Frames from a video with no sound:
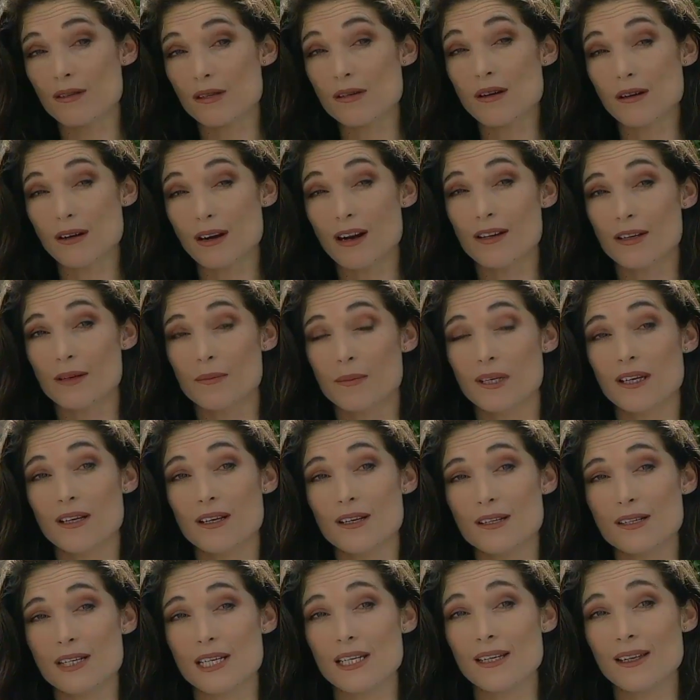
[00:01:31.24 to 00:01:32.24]
it's not going to be
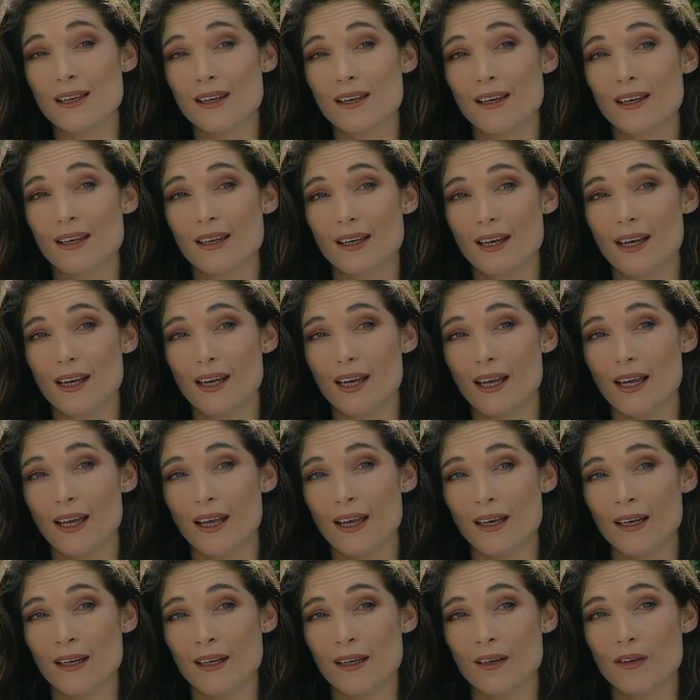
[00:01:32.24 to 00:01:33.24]
easy.
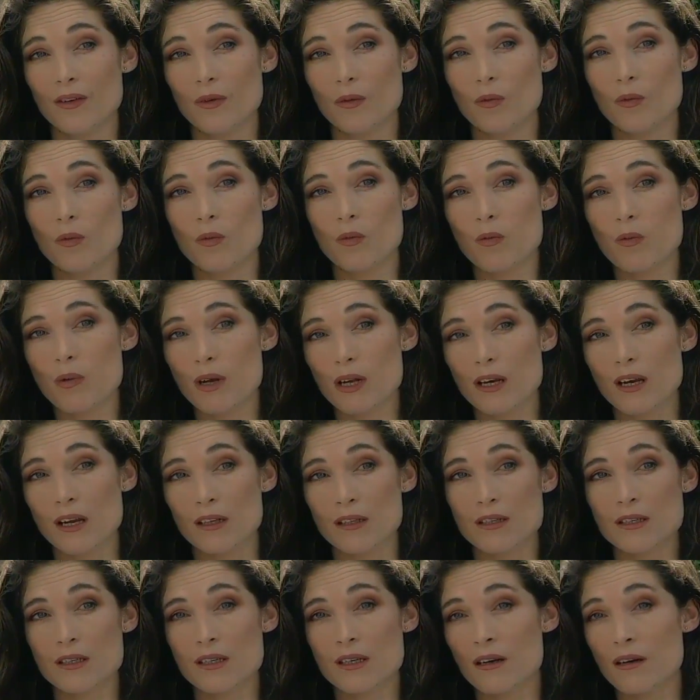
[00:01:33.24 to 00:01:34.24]
And we'd
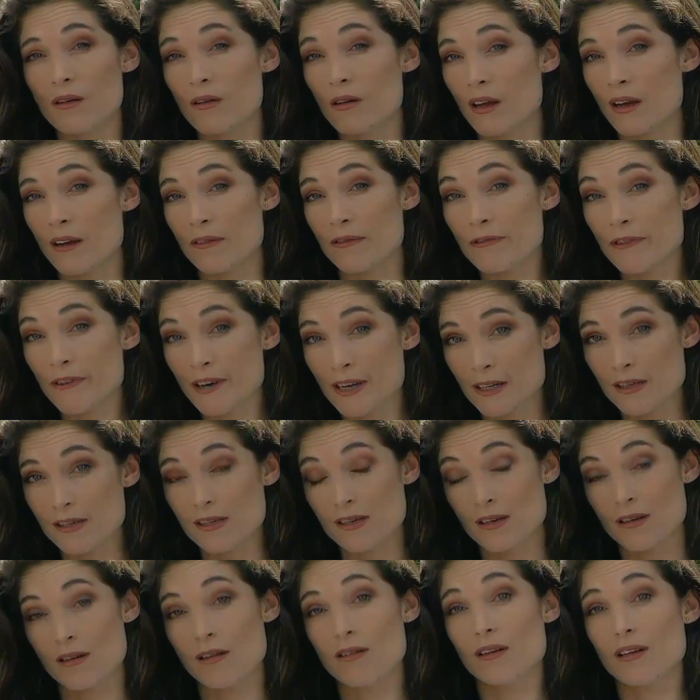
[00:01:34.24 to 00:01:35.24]
like to tell all our friends
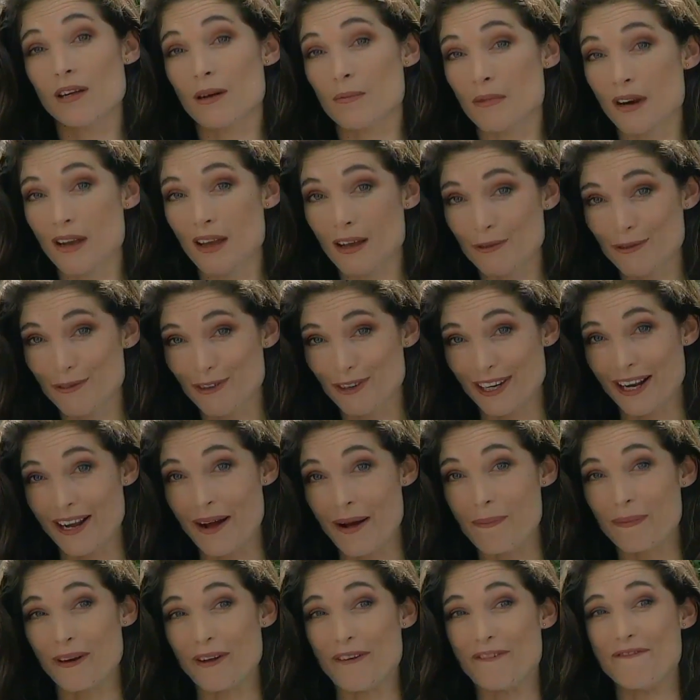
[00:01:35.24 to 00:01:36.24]
to not come round for a
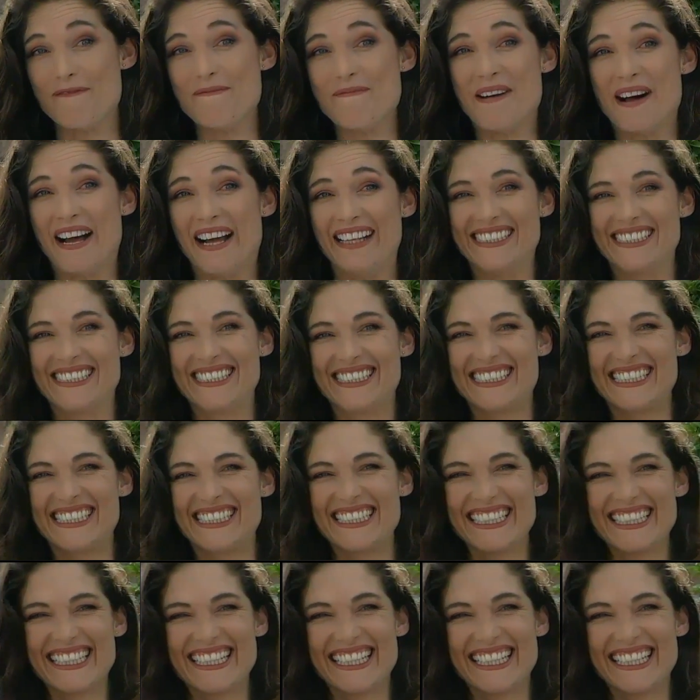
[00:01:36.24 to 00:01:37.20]
couple of months